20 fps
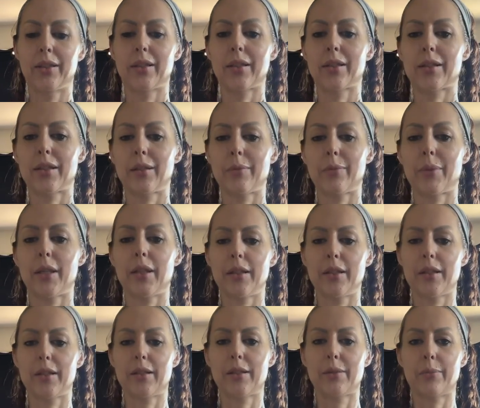the
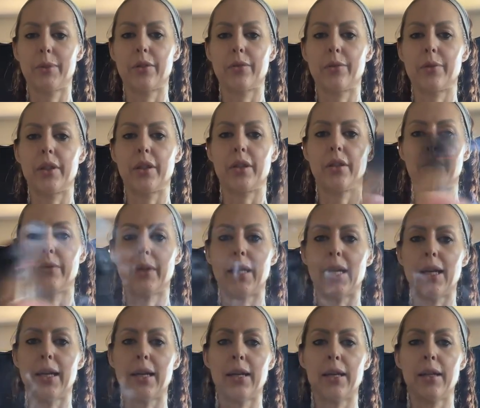space between you
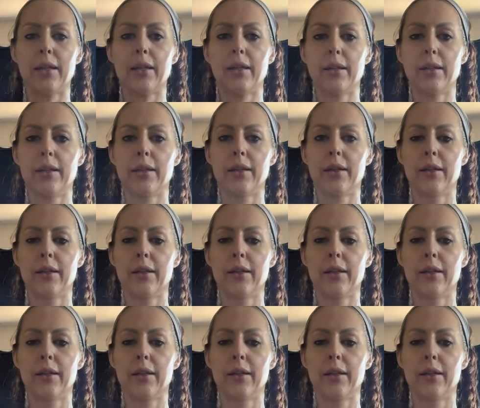and I.